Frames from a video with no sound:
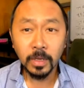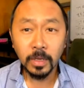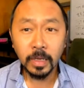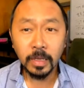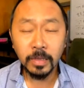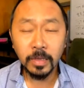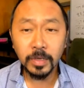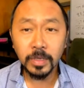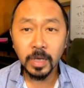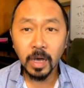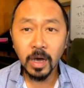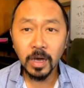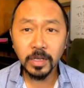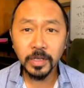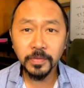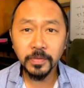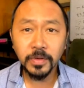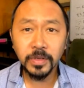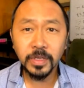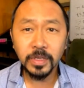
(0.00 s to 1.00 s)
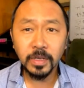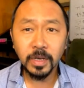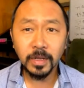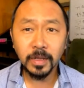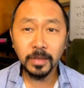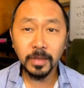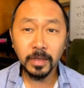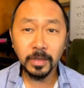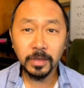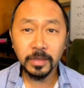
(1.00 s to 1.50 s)
in this Oxford
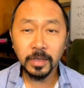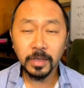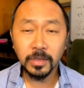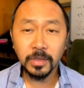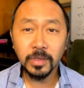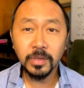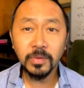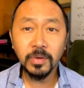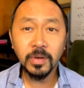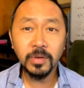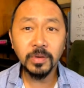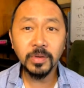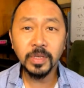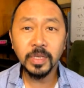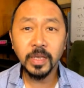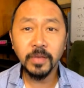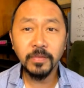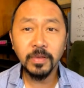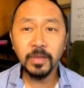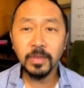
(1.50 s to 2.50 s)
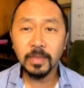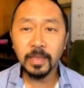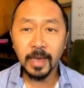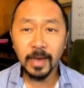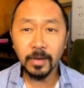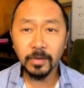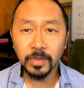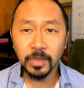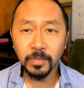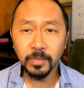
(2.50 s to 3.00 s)
study, they looked at
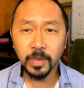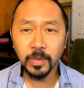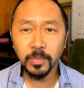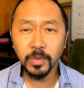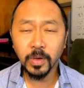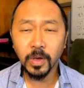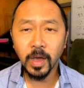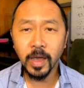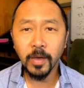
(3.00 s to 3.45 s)
270,000 people,